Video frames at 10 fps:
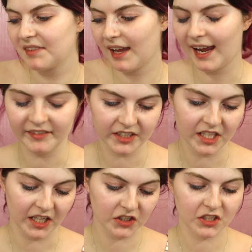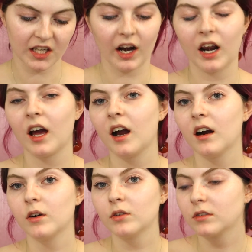haven't touched in a
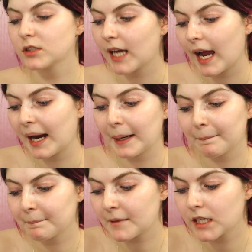long time.